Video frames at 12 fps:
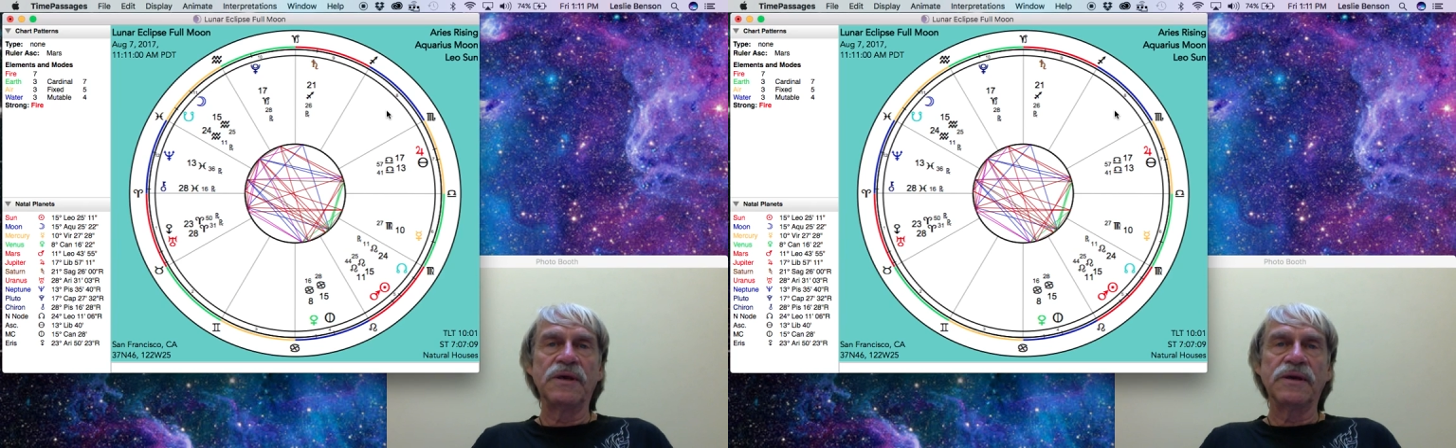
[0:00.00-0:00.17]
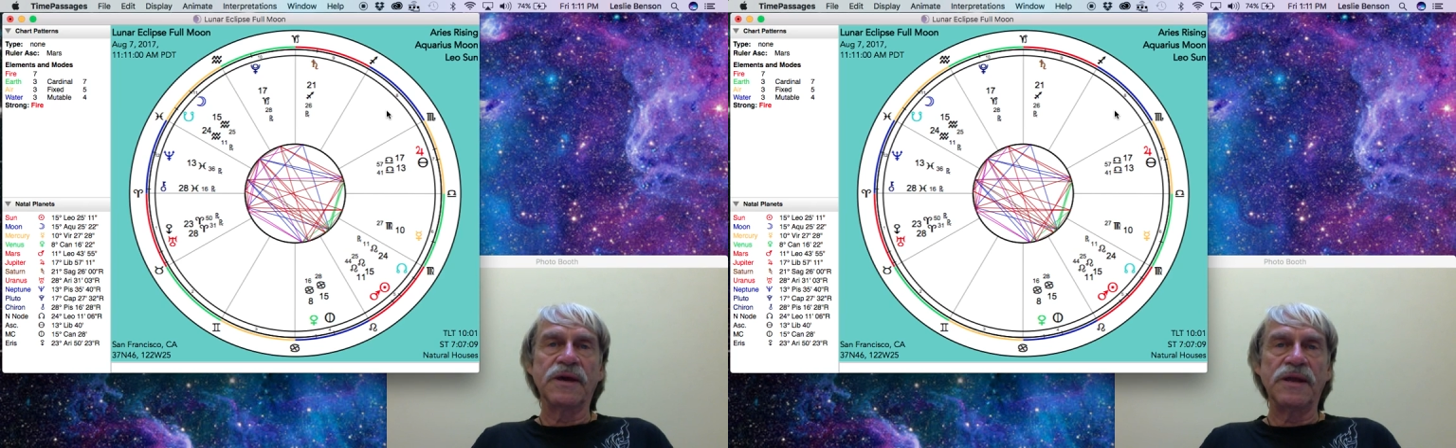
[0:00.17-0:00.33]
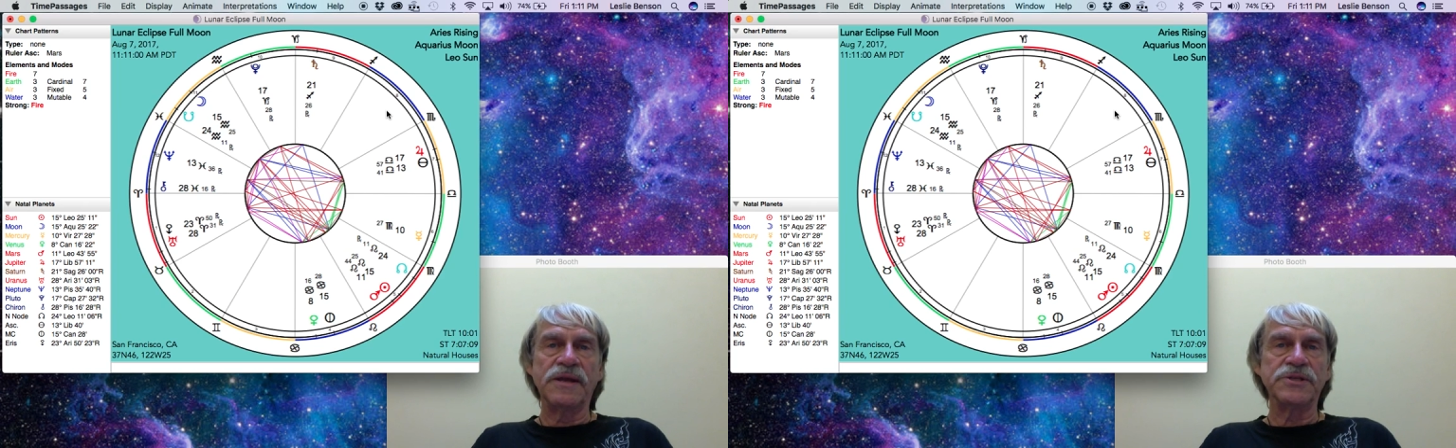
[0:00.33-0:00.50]

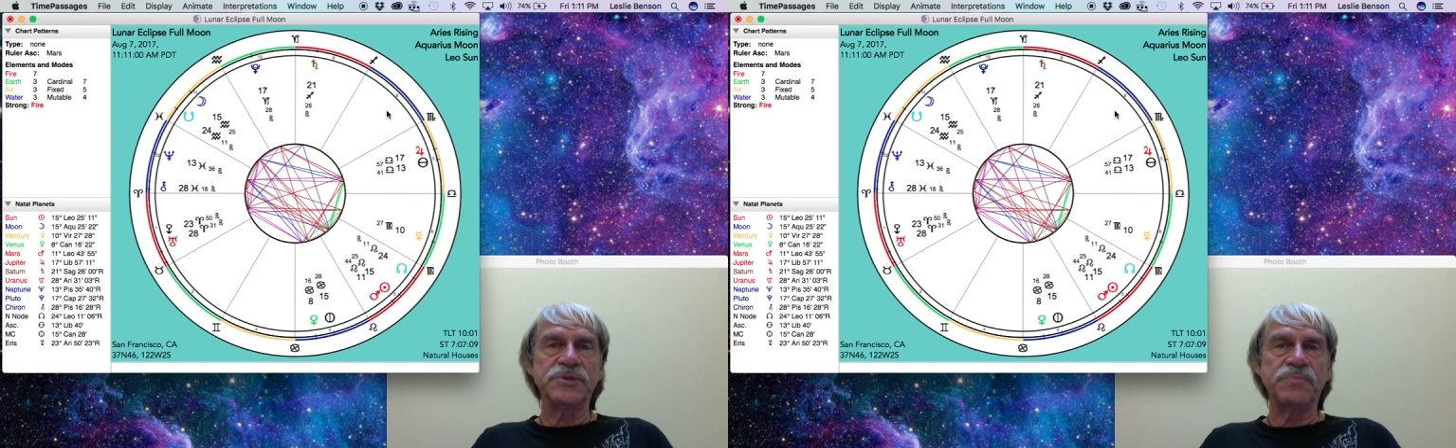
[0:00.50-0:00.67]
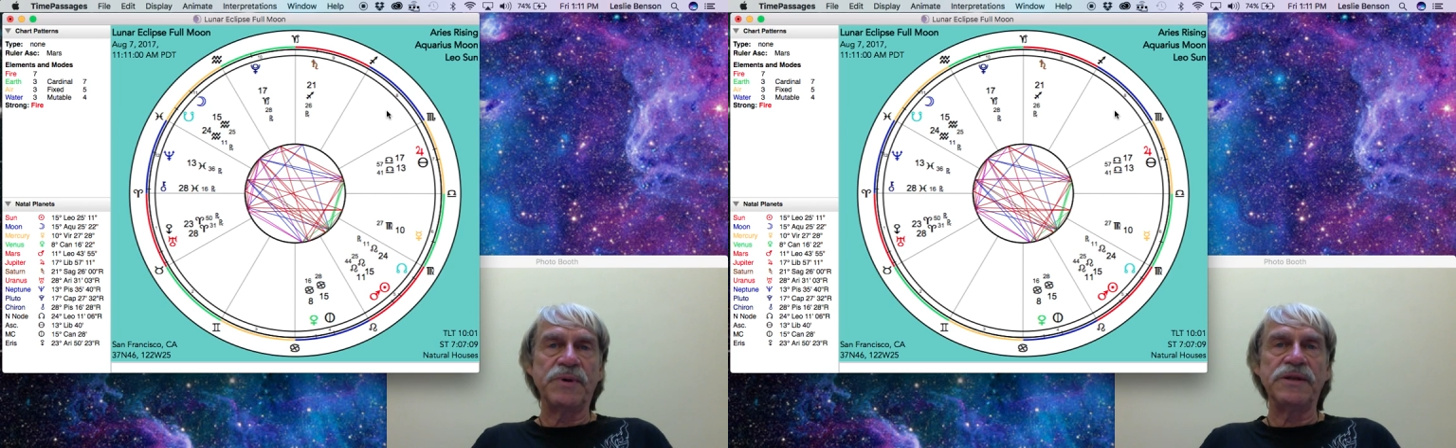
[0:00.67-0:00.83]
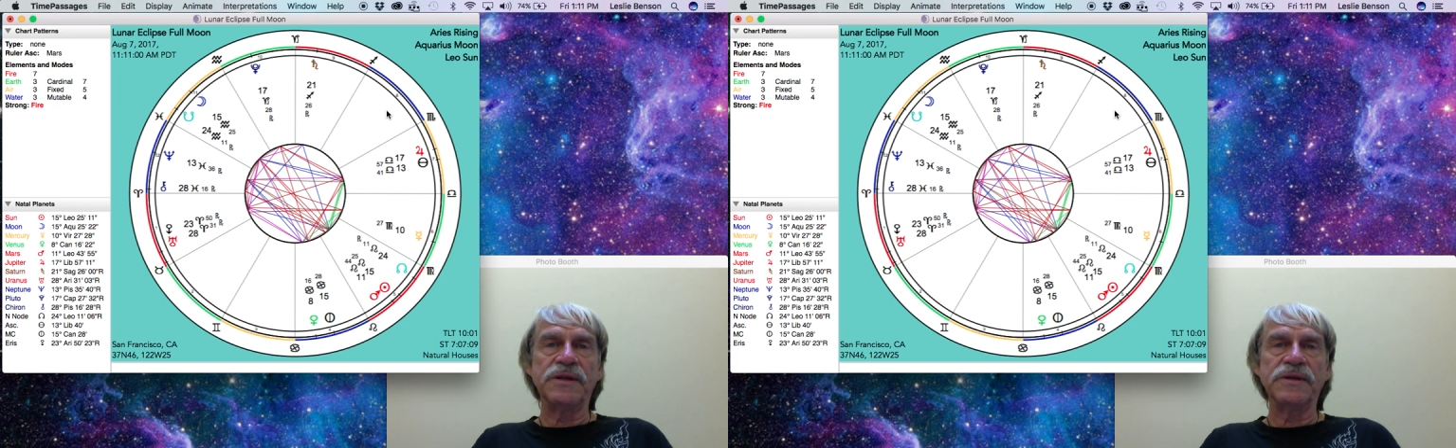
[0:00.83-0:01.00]
getting and
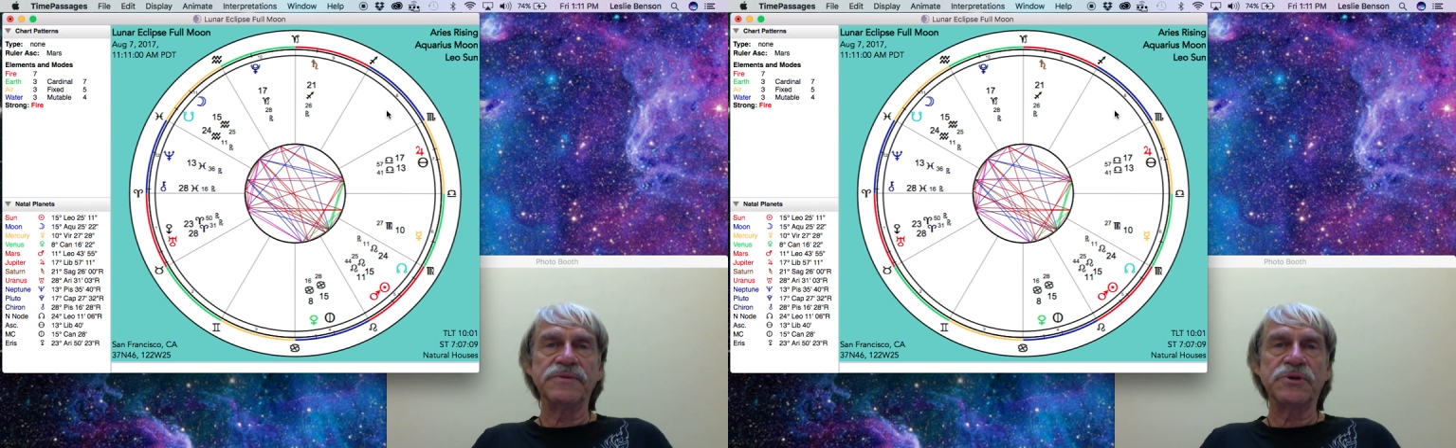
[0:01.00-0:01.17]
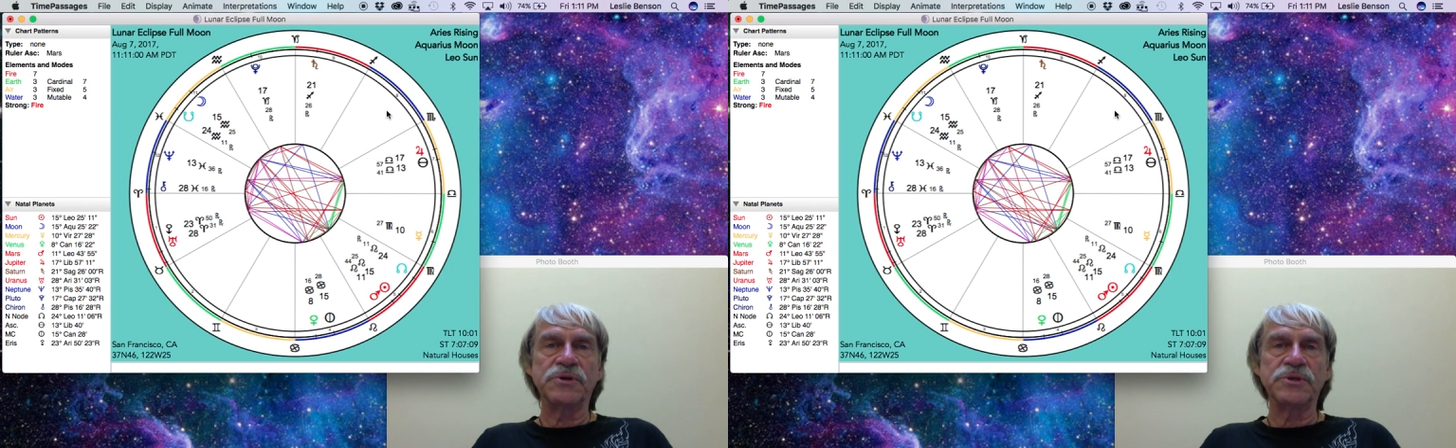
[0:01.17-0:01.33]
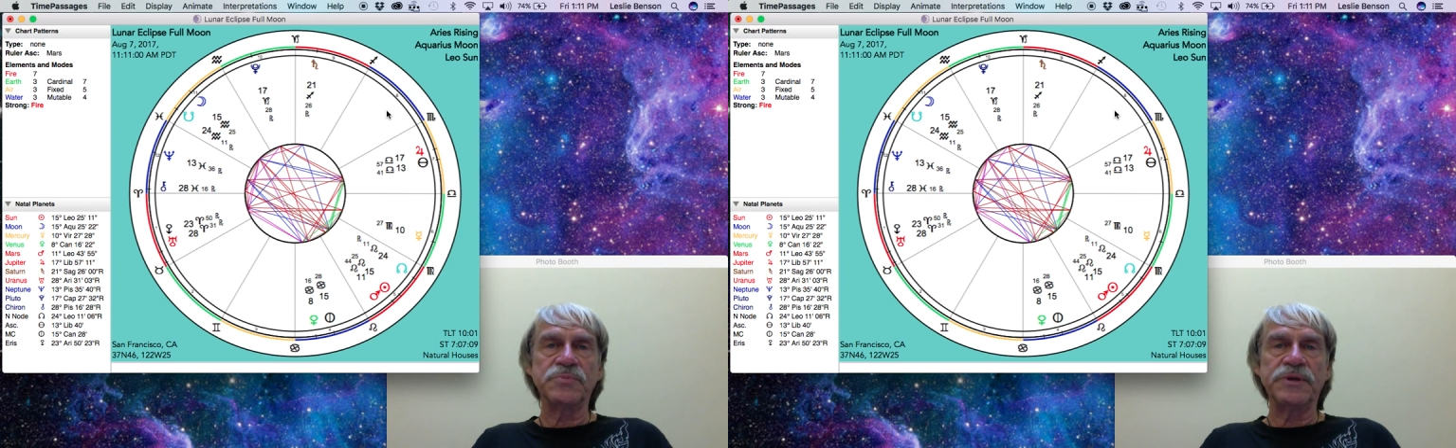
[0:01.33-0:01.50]
spending, so
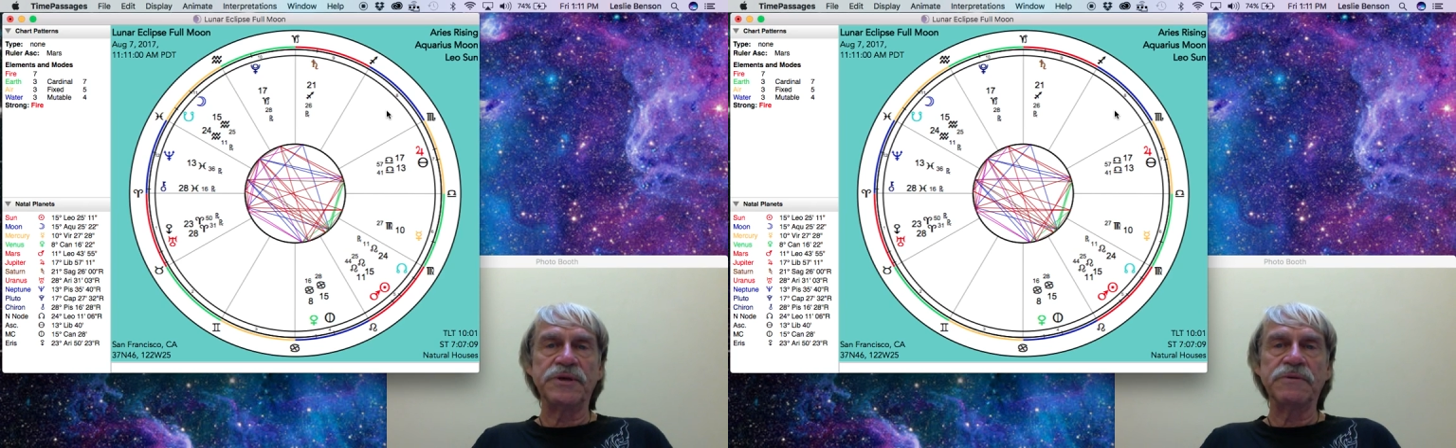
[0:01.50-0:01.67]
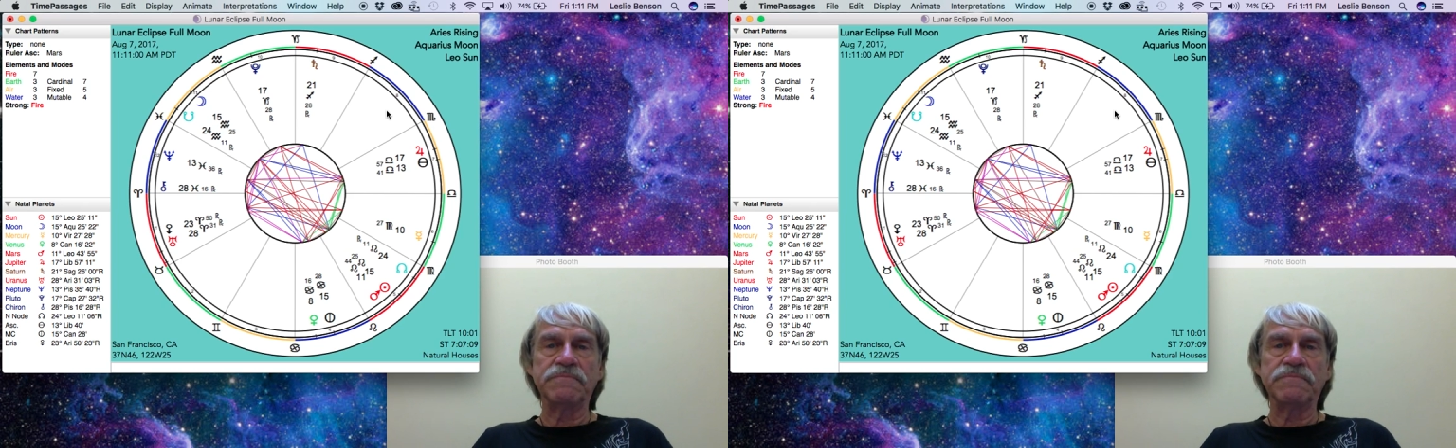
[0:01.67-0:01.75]
to speak.